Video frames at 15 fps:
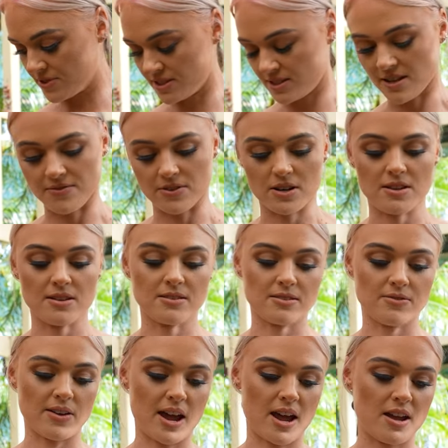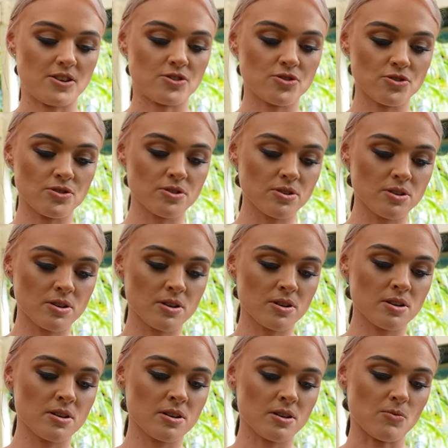to 7 years of age
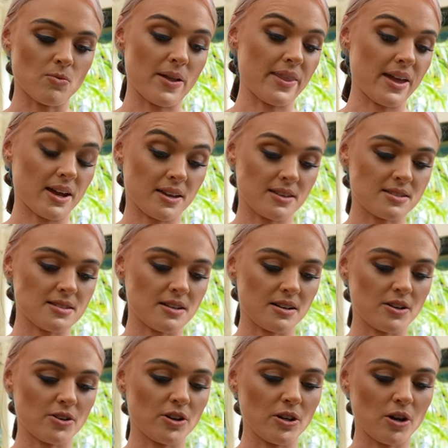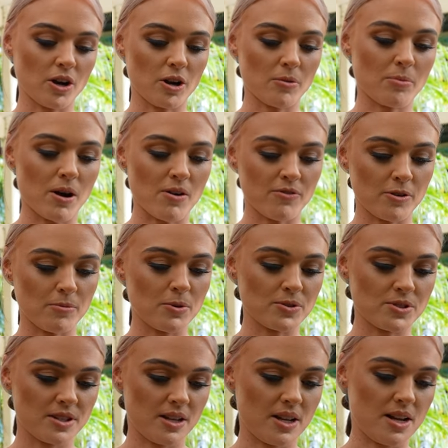when they're considered no longer profitable
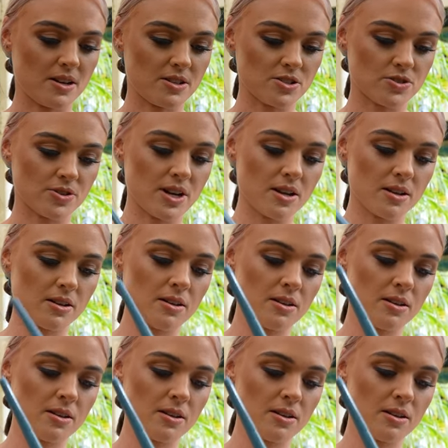to the industry.